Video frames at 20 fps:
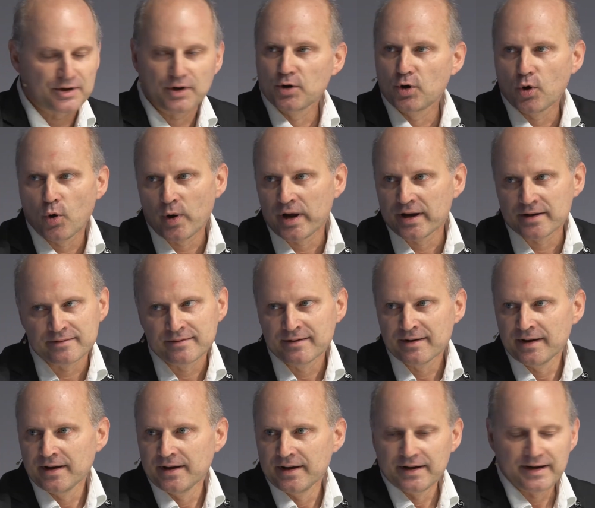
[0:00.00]
going
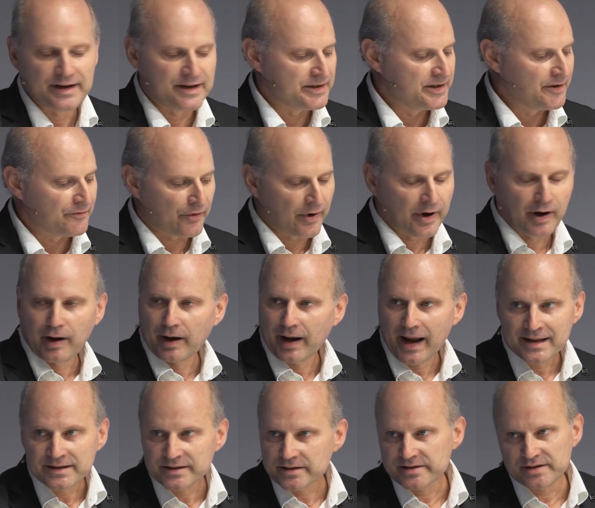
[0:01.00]
in different
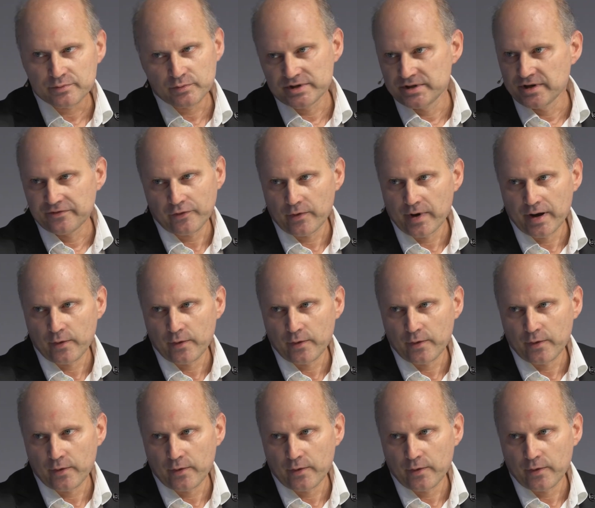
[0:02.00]
countries with different